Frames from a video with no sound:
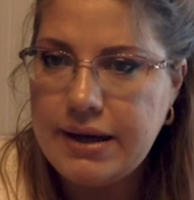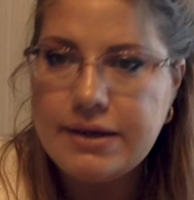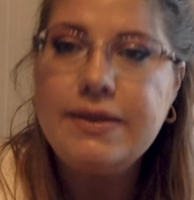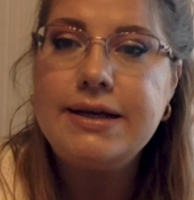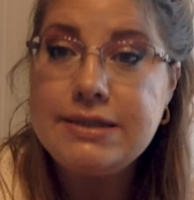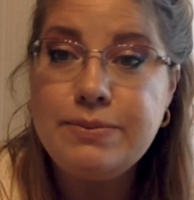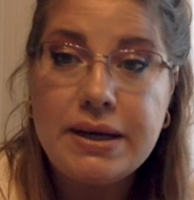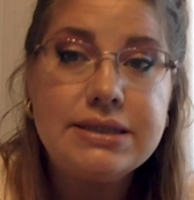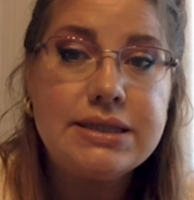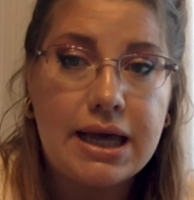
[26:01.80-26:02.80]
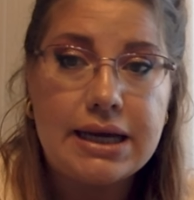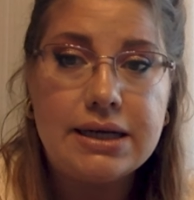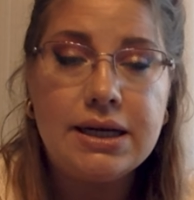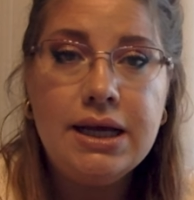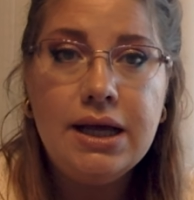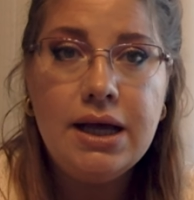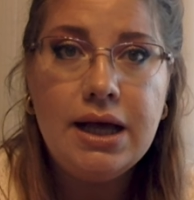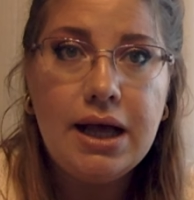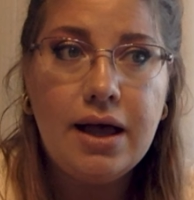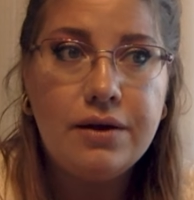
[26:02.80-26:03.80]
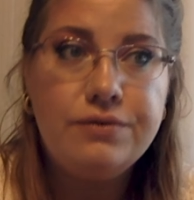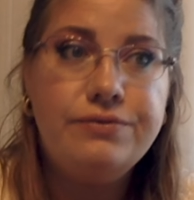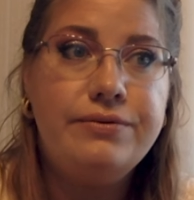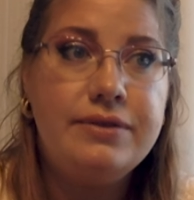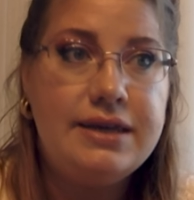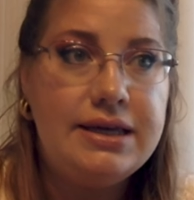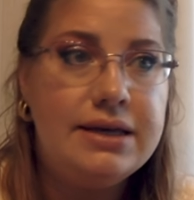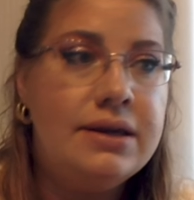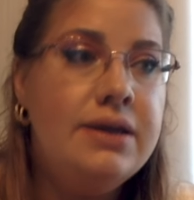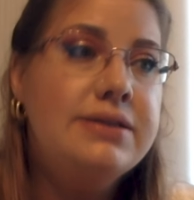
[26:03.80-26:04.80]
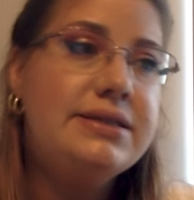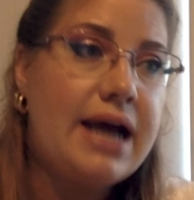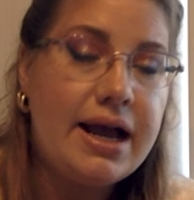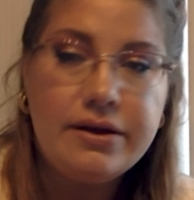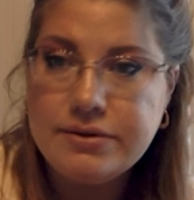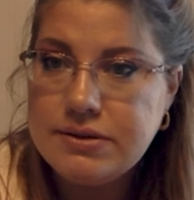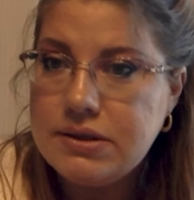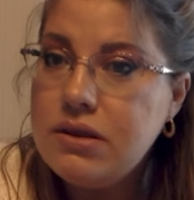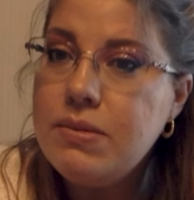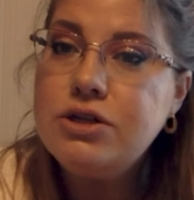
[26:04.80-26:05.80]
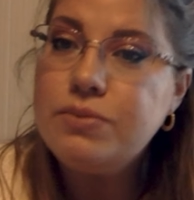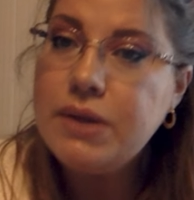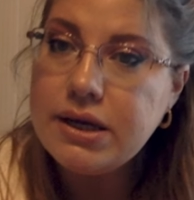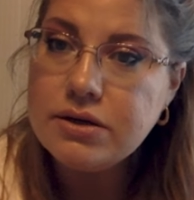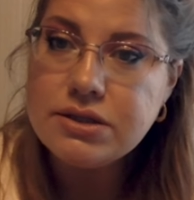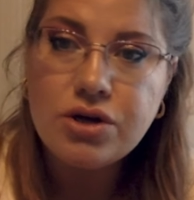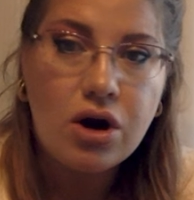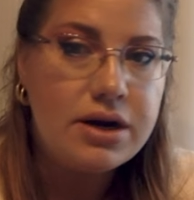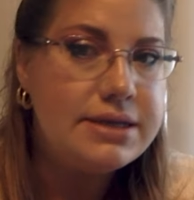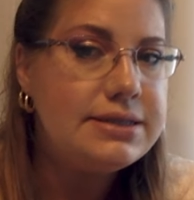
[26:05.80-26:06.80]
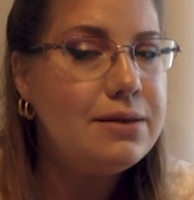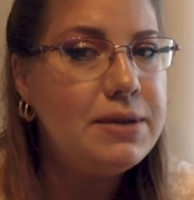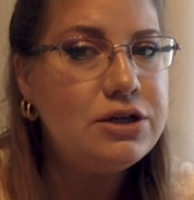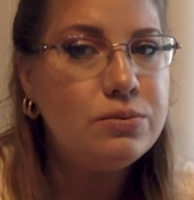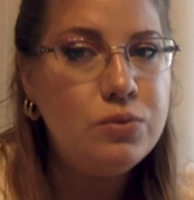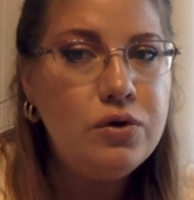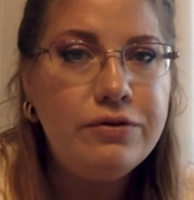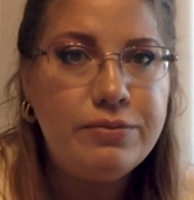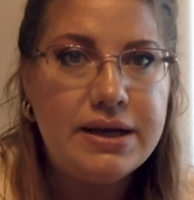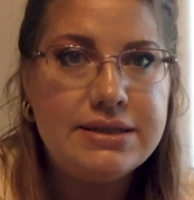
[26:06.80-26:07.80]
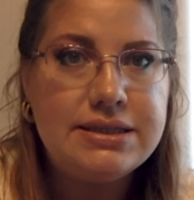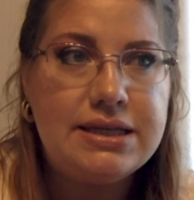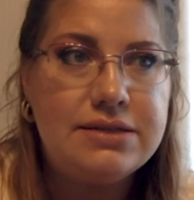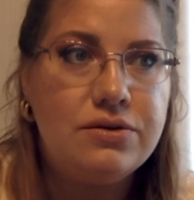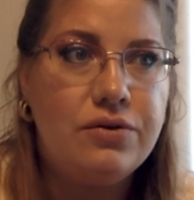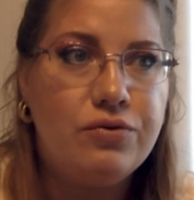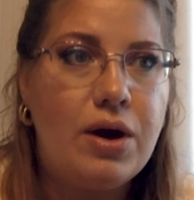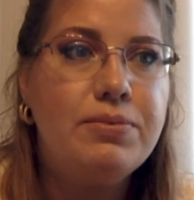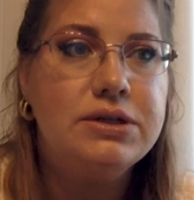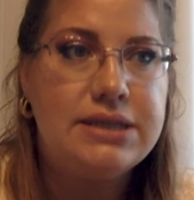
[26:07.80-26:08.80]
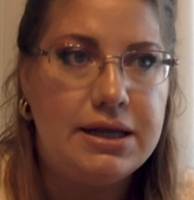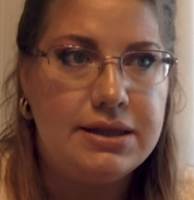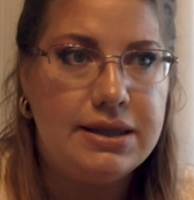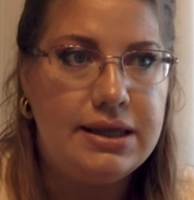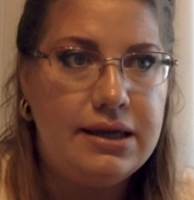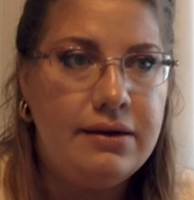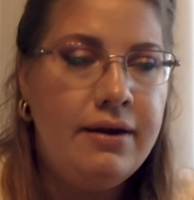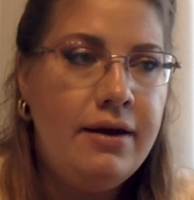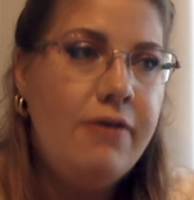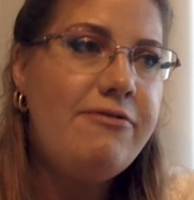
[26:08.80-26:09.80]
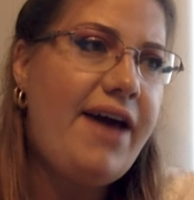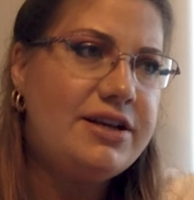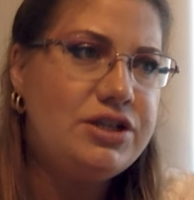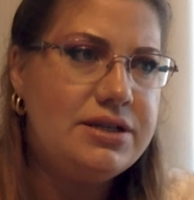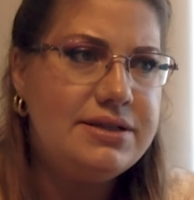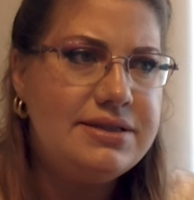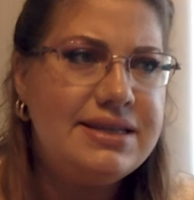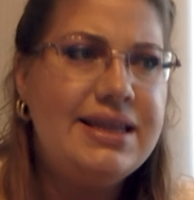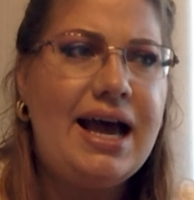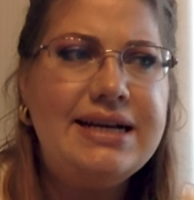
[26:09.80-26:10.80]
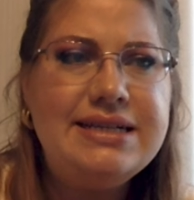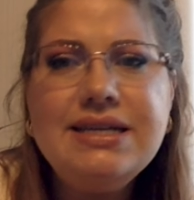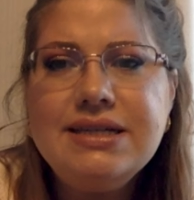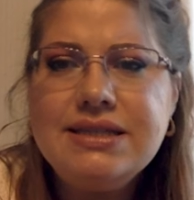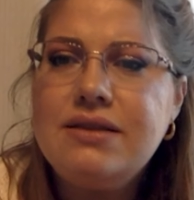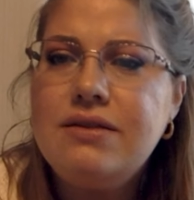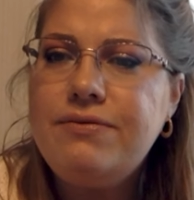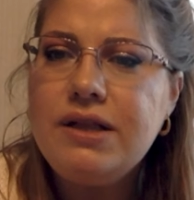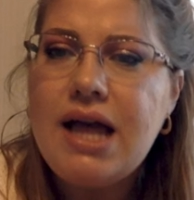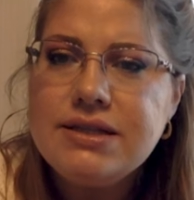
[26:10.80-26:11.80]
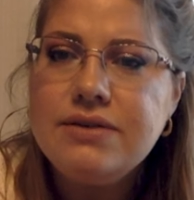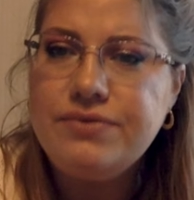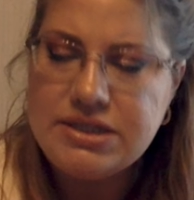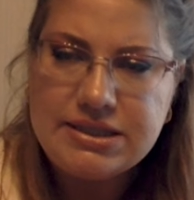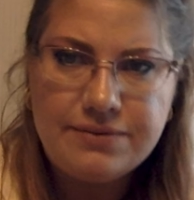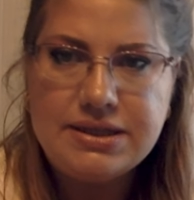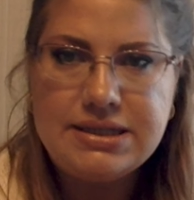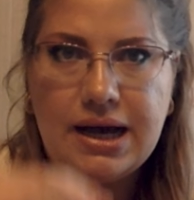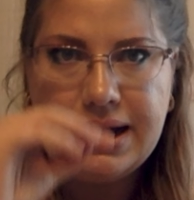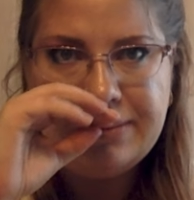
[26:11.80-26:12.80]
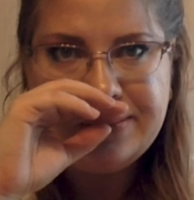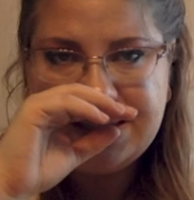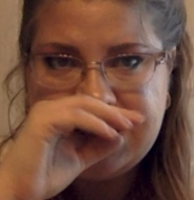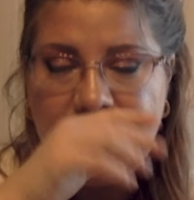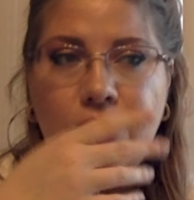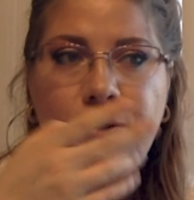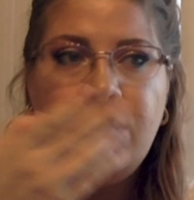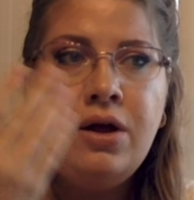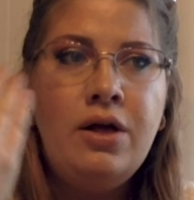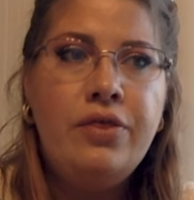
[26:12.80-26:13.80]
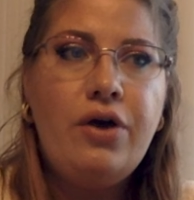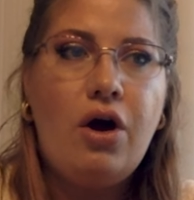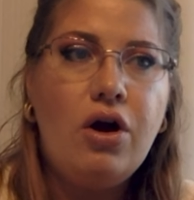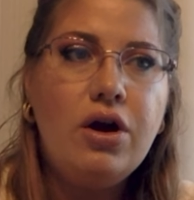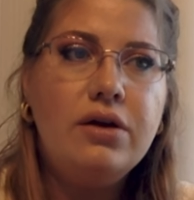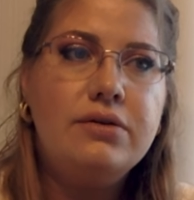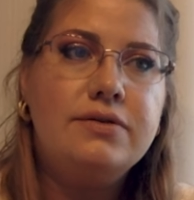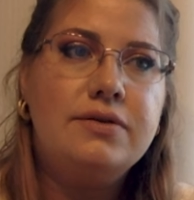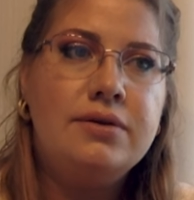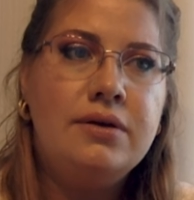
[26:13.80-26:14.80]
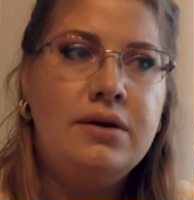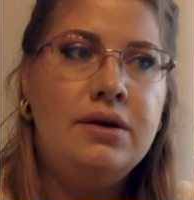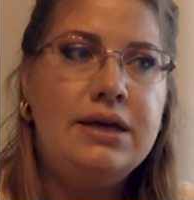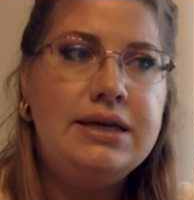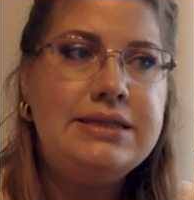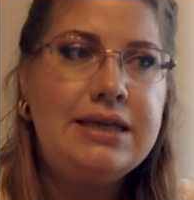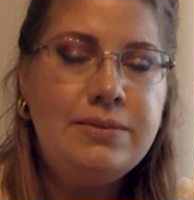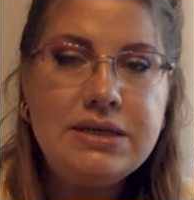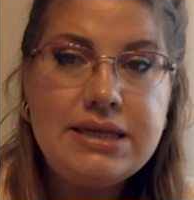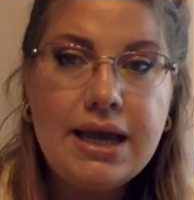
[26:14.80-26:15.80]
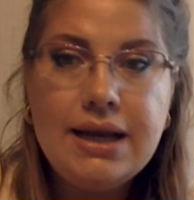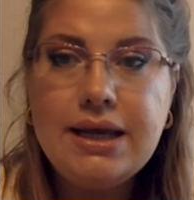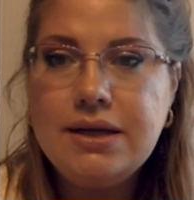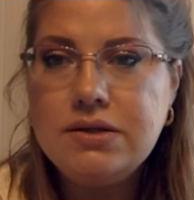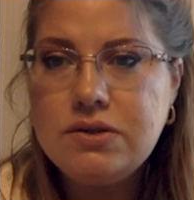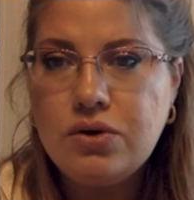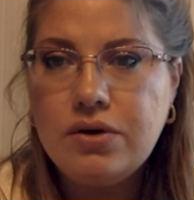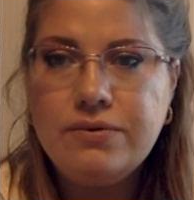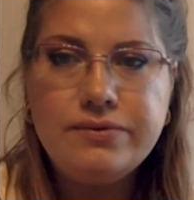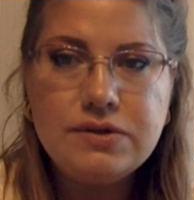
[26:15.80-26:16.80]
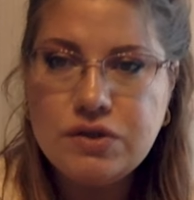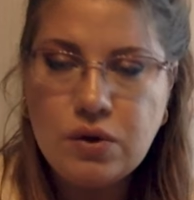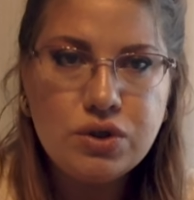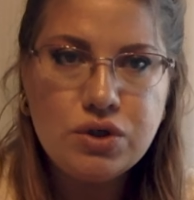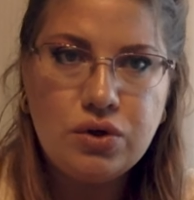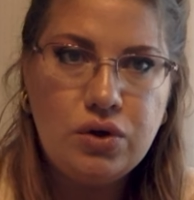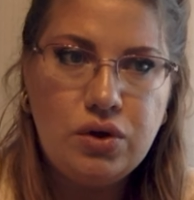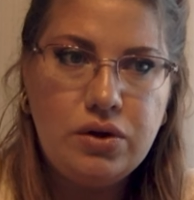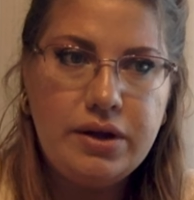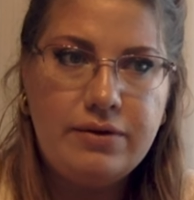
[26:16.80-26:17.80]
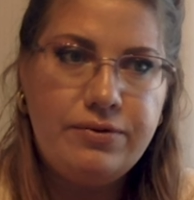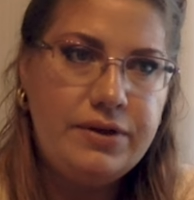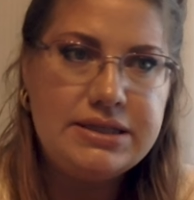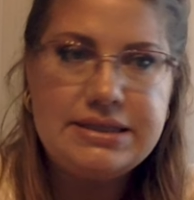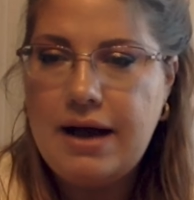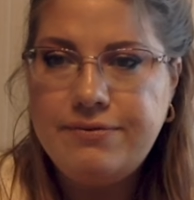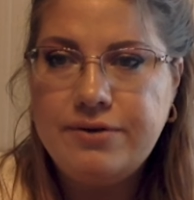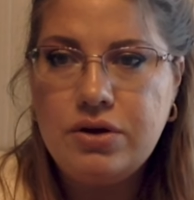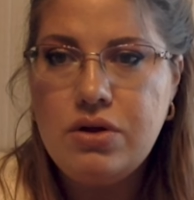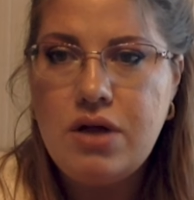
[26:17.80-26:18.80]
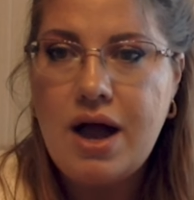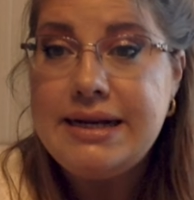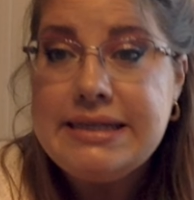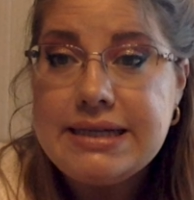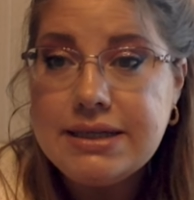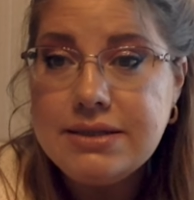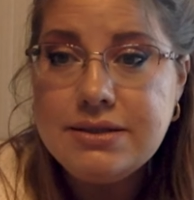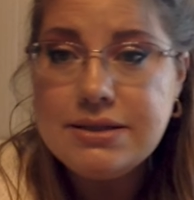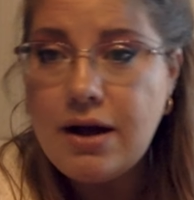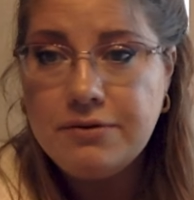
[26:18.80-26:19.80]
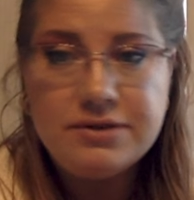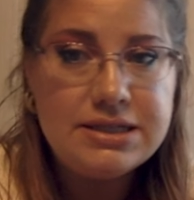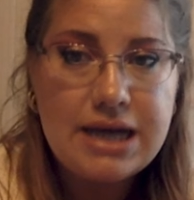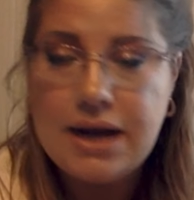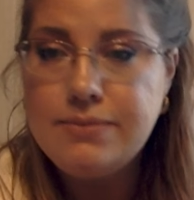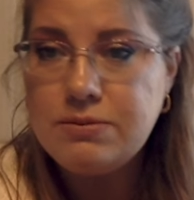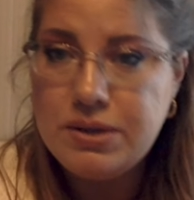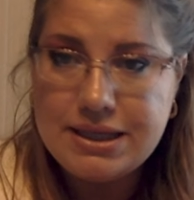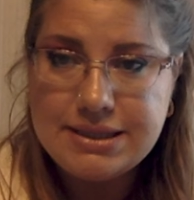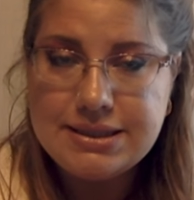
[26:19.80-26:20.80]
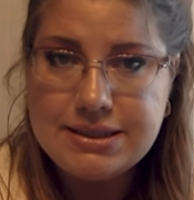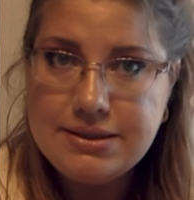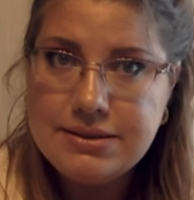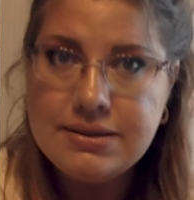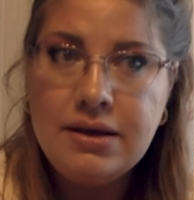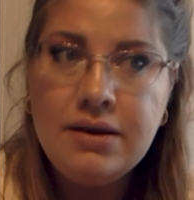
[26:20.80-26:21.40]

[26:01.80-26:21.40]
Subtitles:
and that space line of the styles and the major players and artists and the major movements that sort of represent the fashions and the ideas and the philosophies of the time. So the art is imitating sort of social and philosophical ideas of the times and places.